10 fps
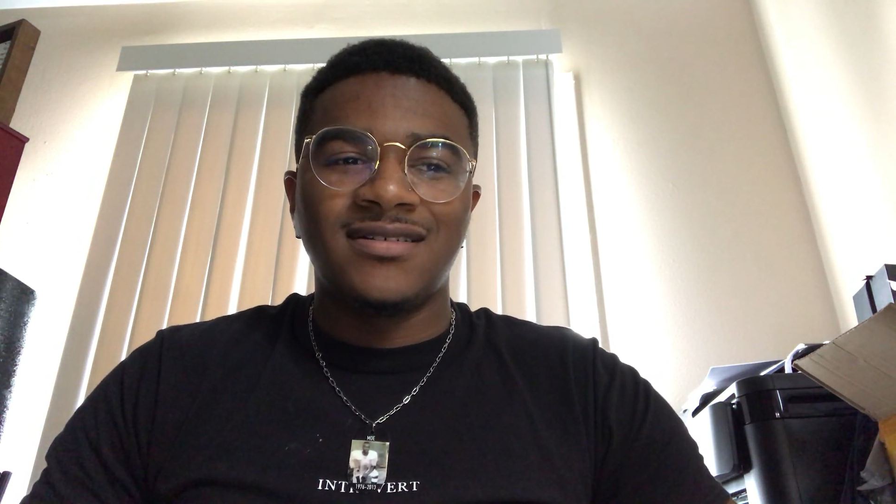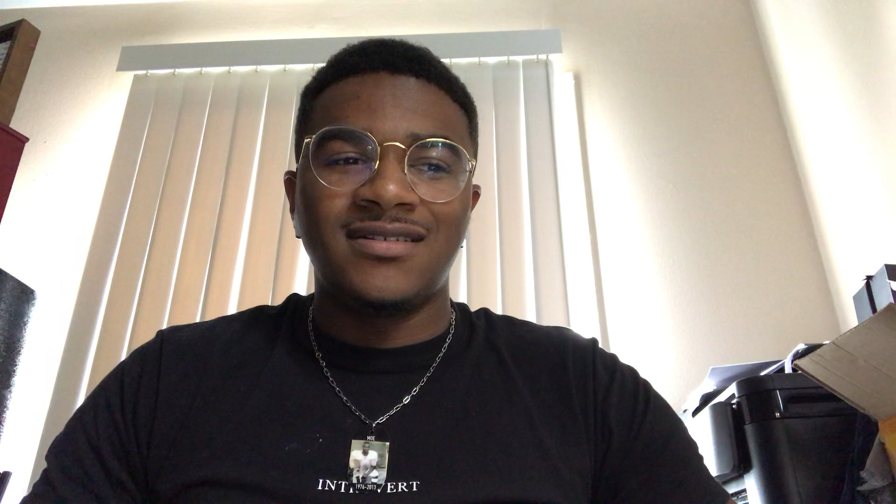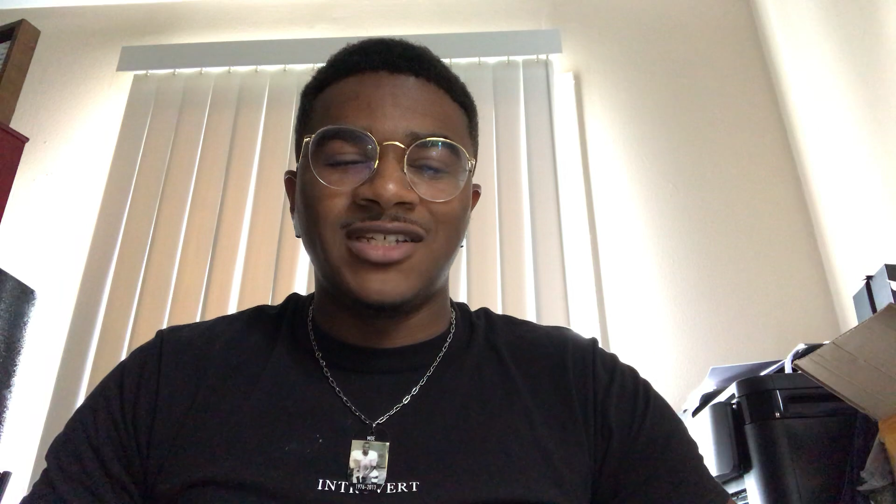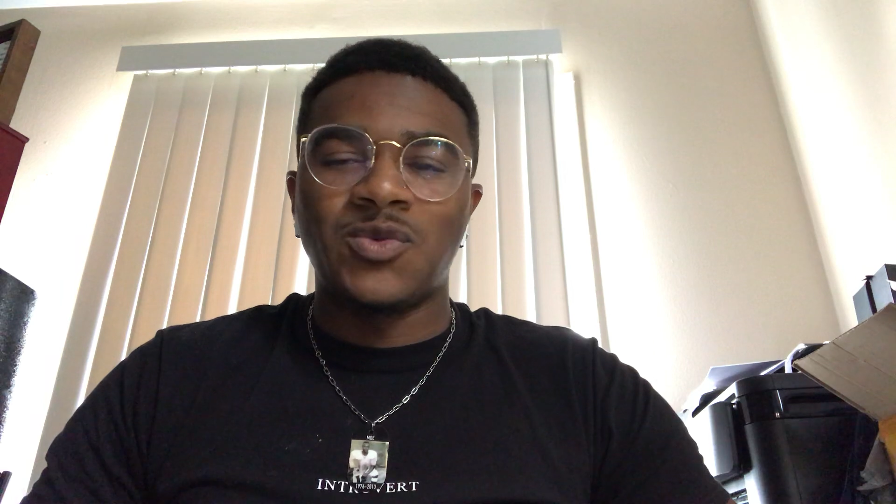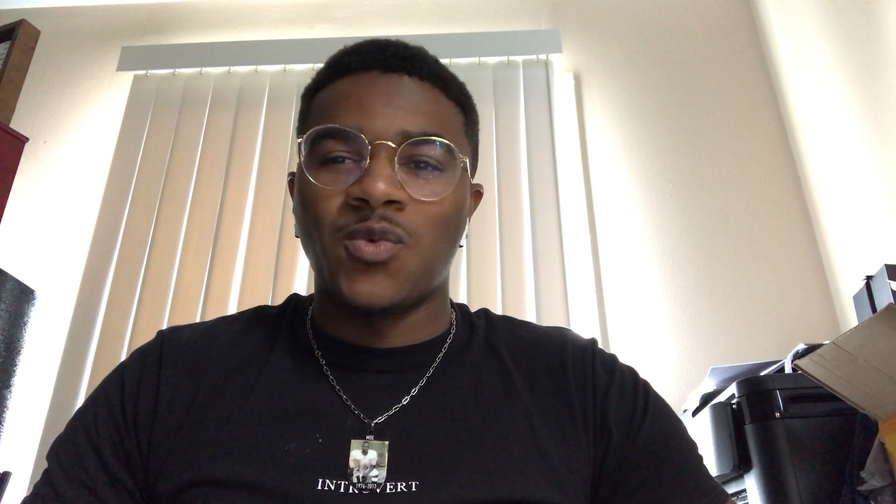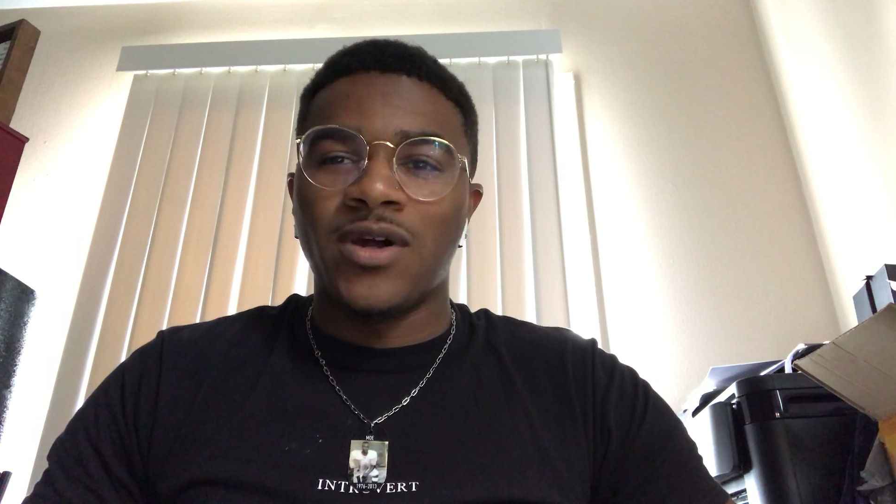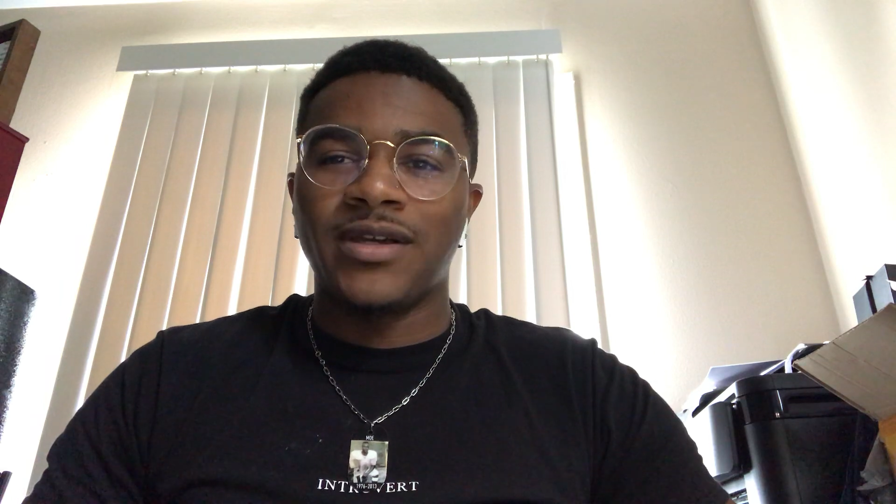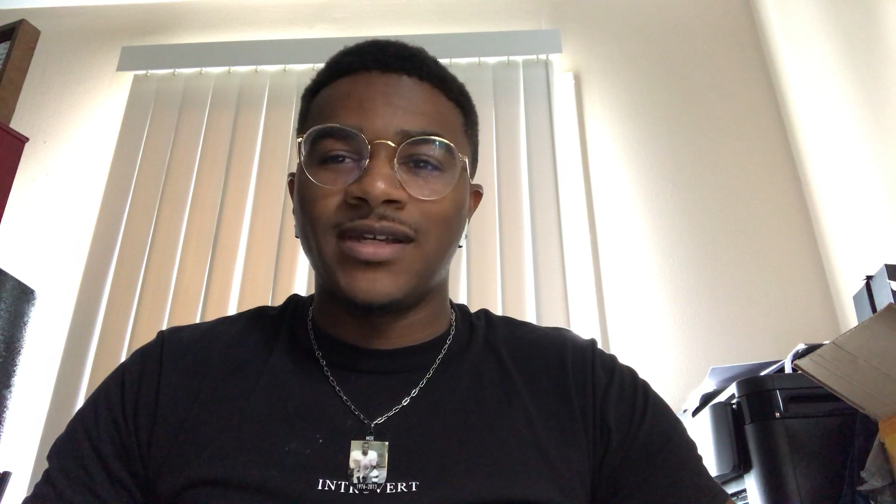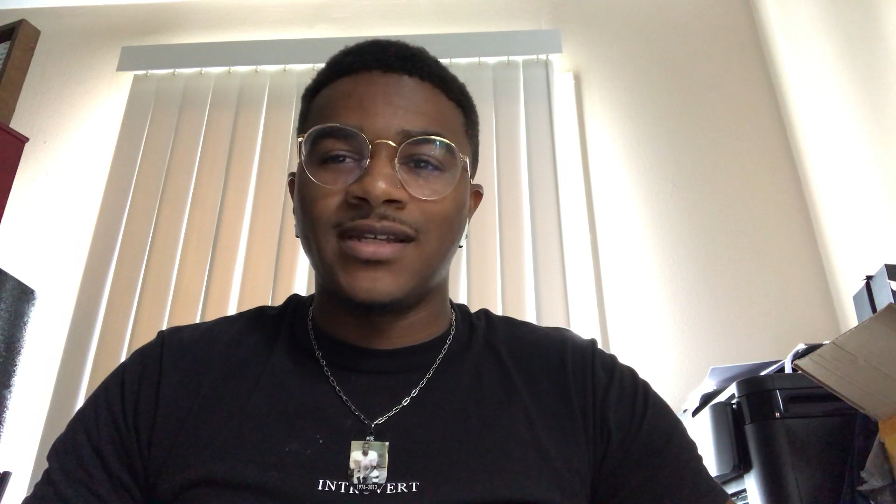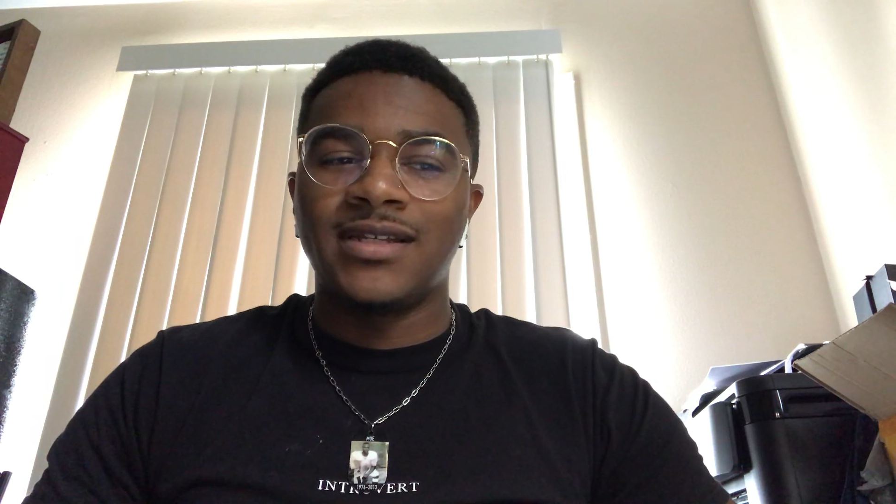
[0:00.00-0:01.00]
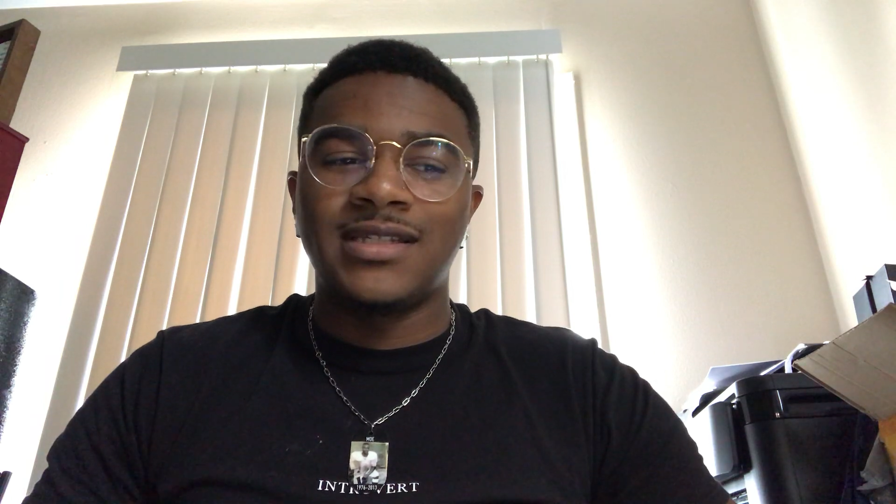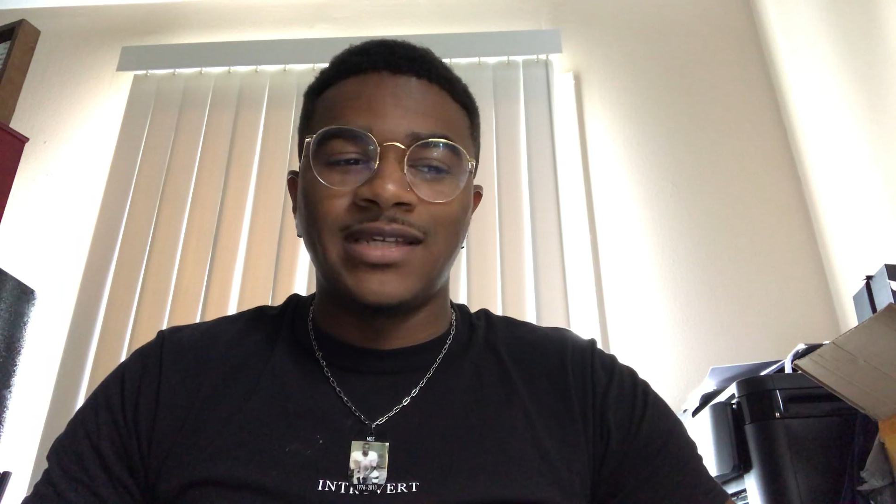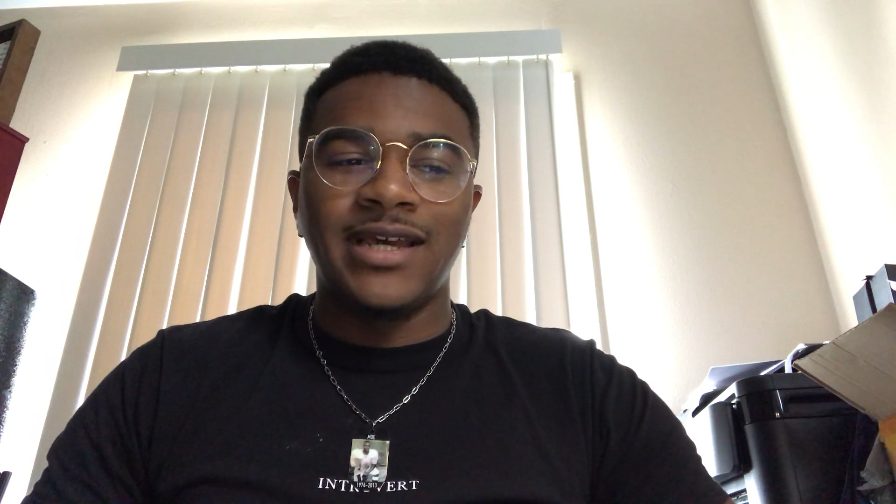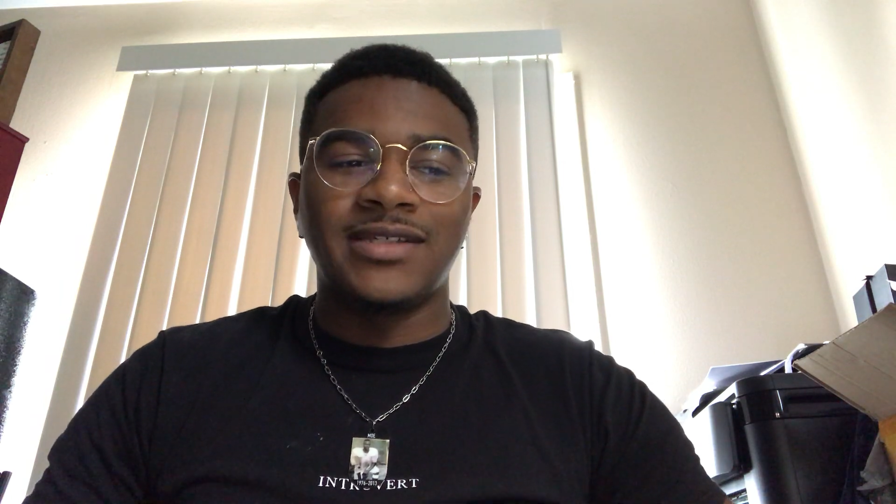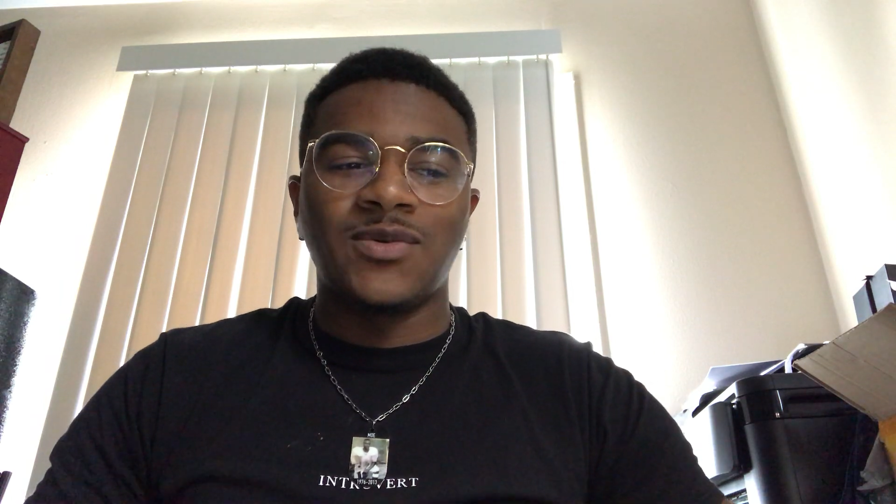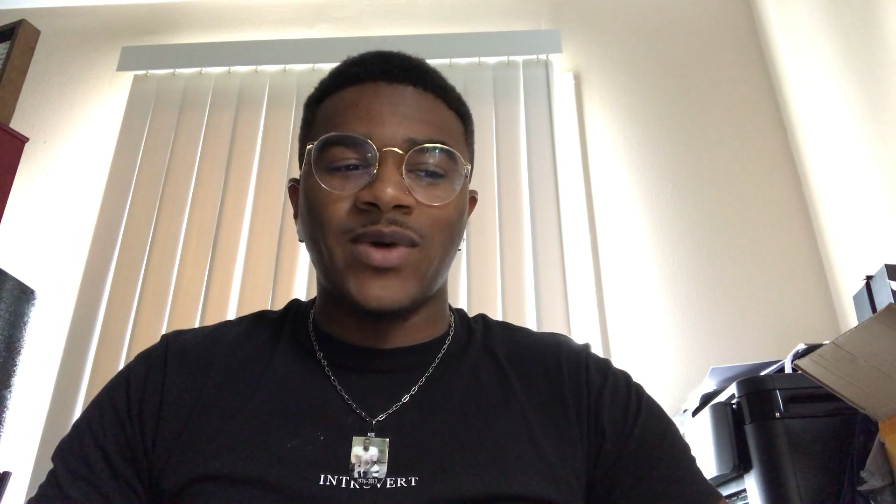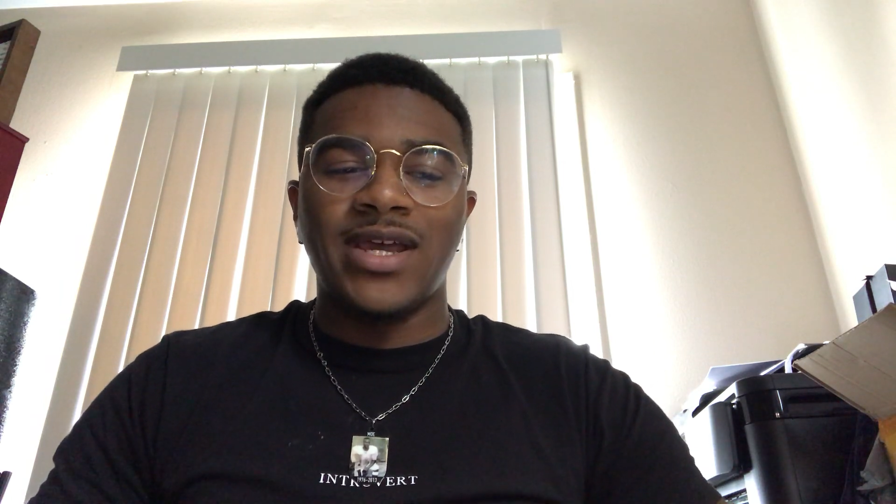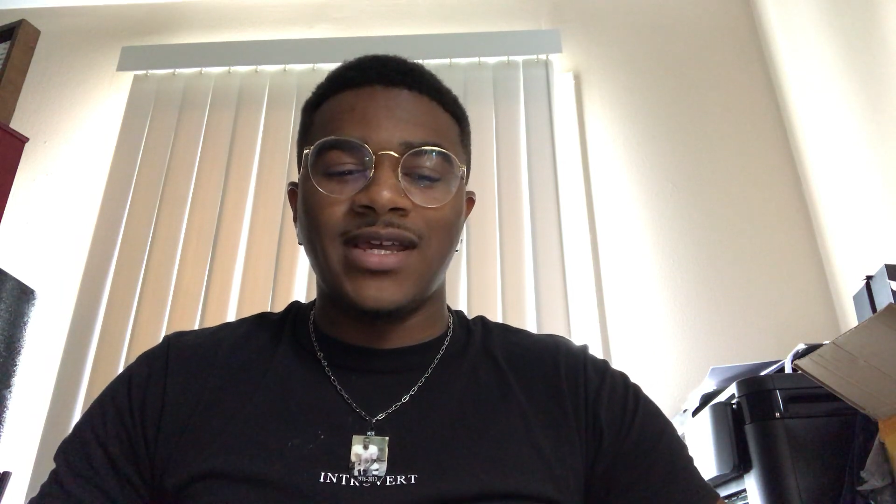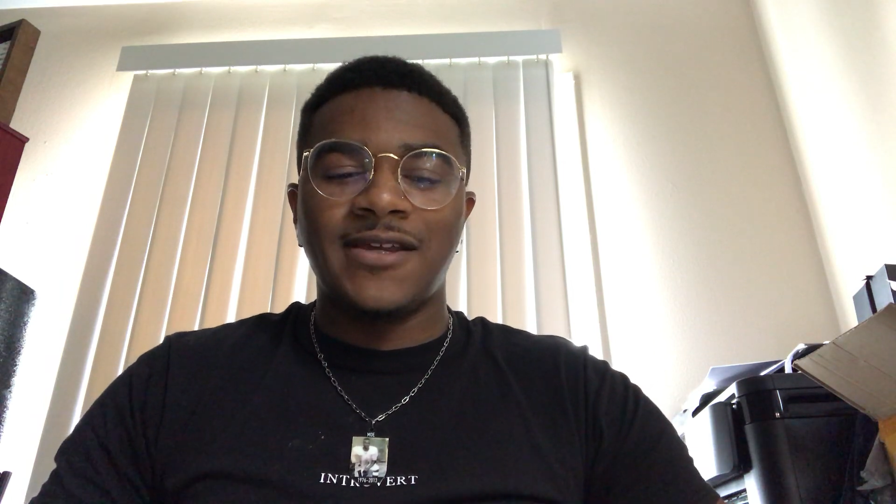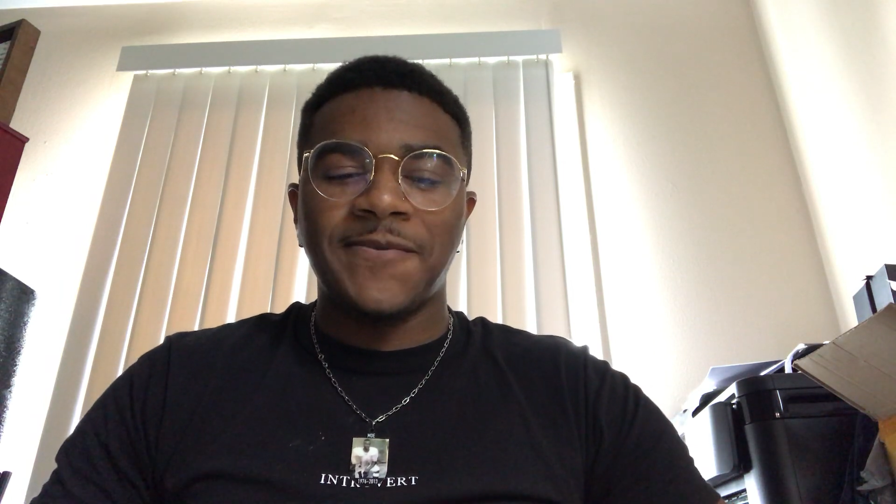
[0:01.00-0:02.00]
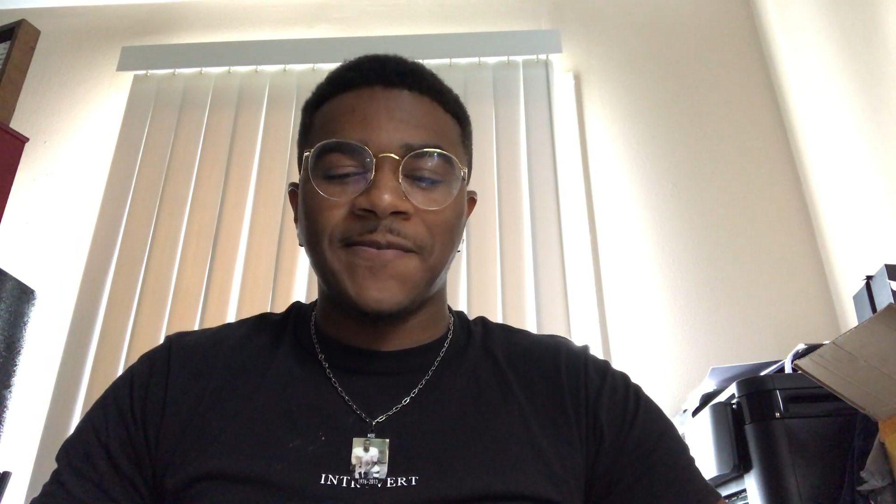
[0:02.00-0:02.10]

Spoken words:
just working takes away